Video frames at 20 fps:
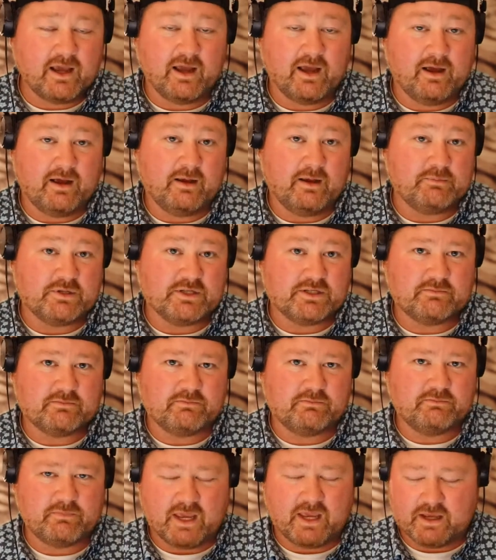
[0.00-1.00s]
I'm just
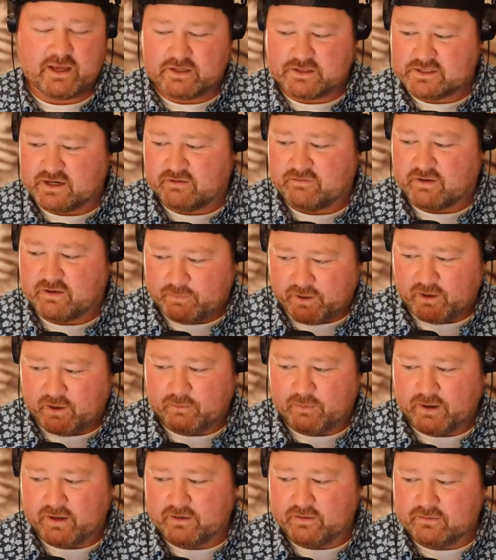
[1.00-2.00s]
making stuff up here,
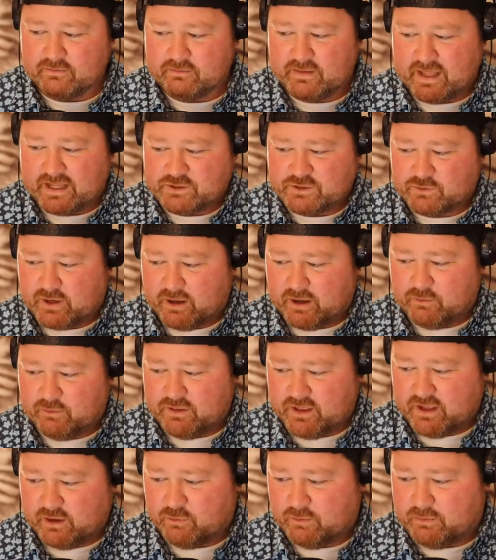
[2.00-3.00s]
but that's what I would
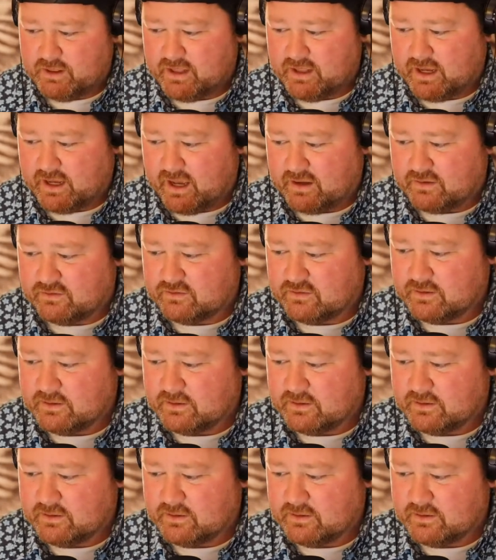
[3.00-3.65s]
think would be the case.